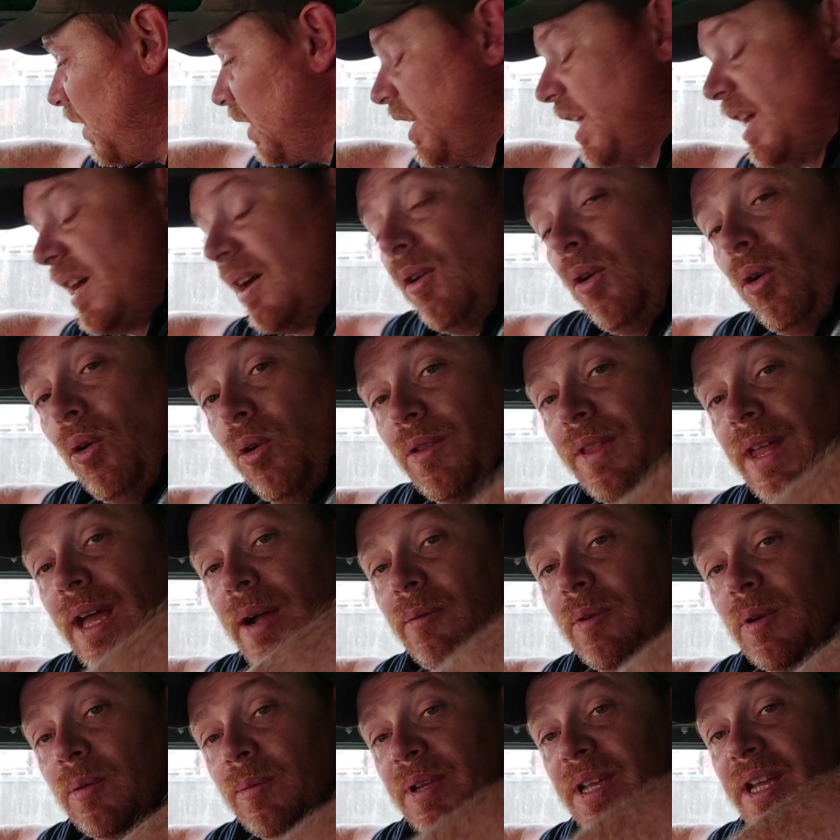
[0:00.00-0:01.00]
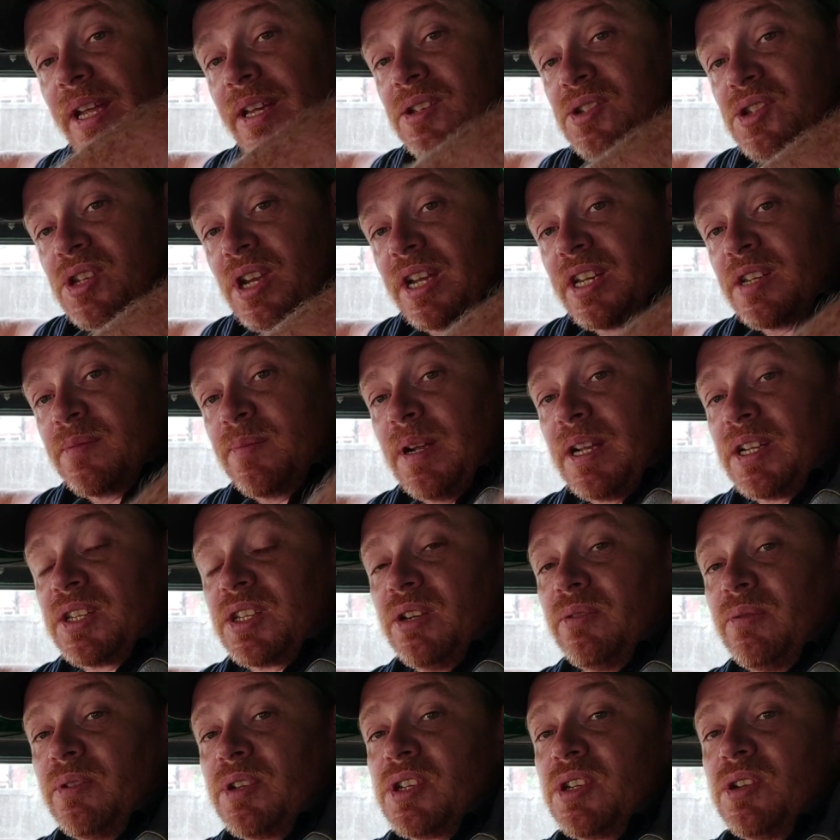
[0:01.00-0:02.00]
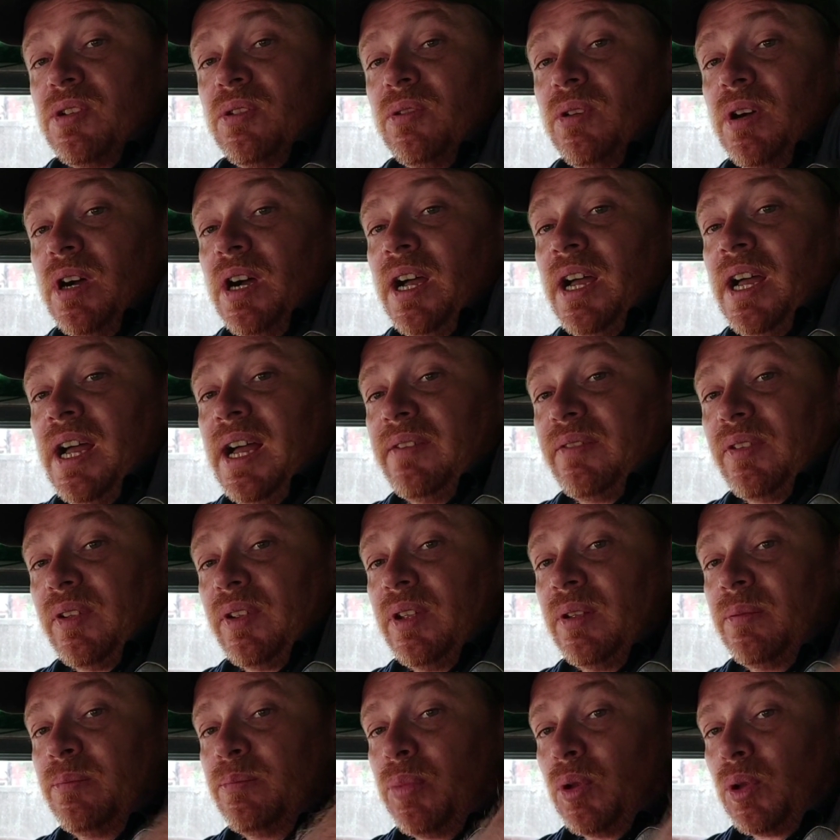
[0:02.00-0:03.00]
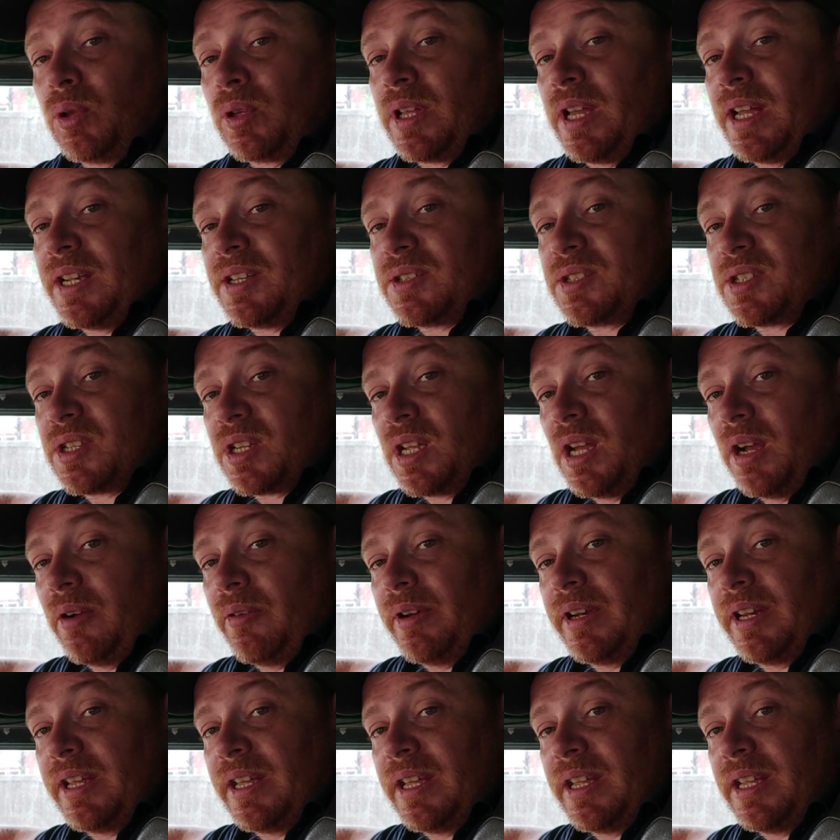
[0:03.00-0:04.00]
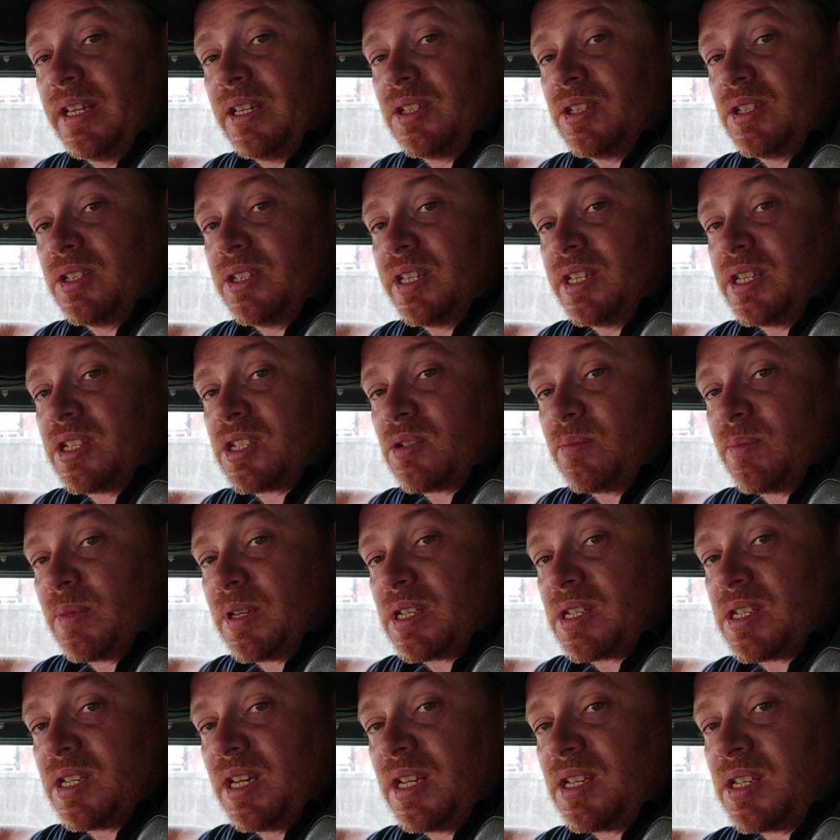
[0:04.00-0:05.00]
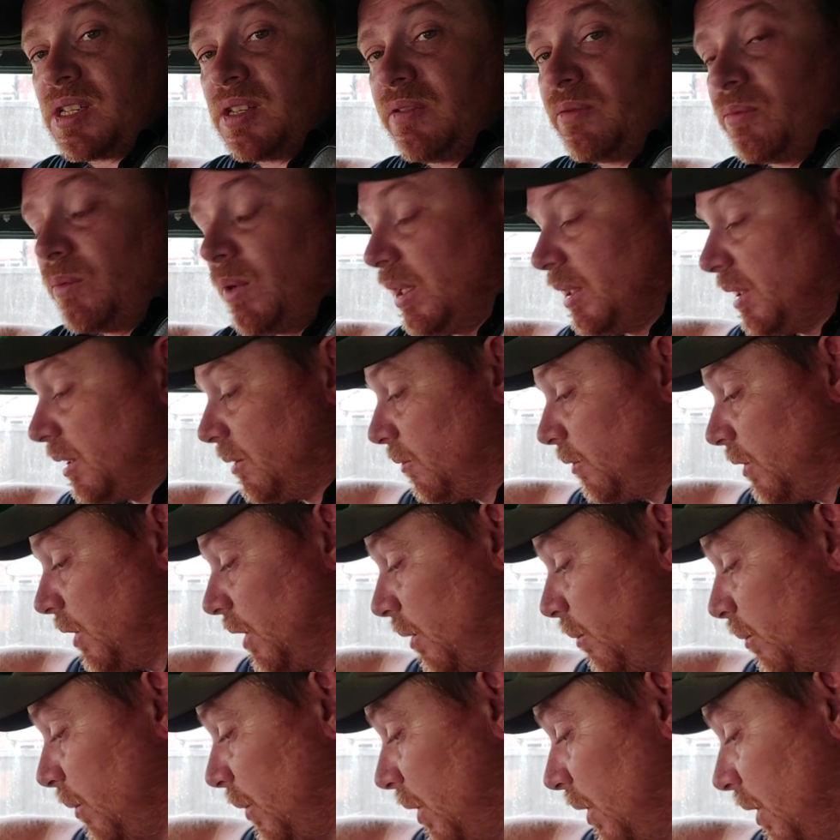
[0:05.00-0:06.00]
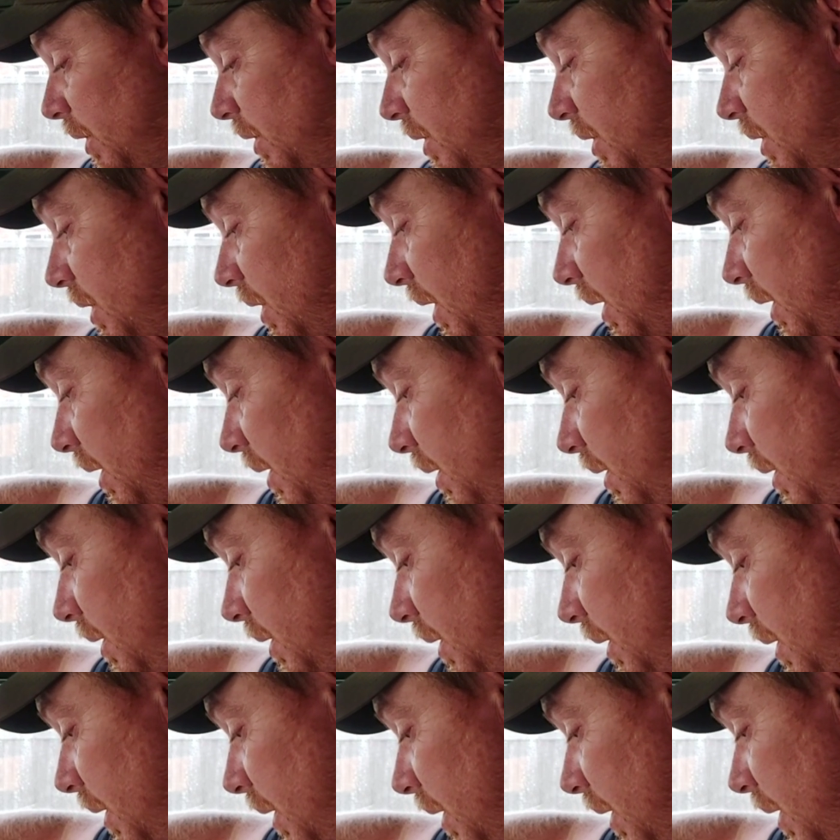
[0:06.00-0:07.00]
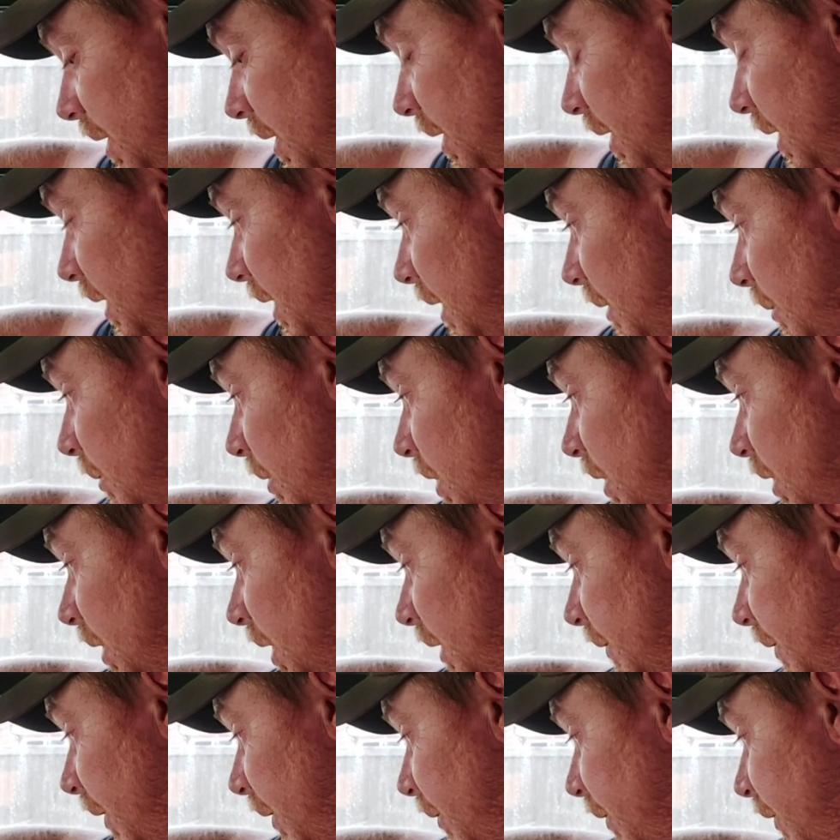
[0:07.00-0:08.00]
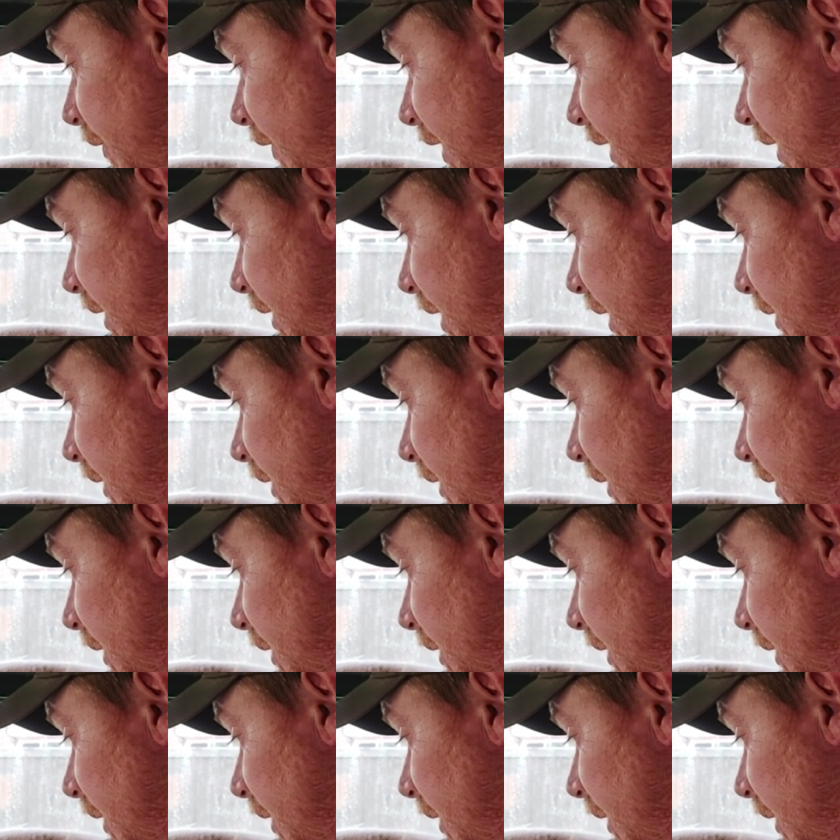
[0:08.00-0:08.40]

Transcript: Yeah, all that will be getting changed back to original. I have a bulkhead to go in it. It needs some extensive welding work, but yeah, we can't have everything in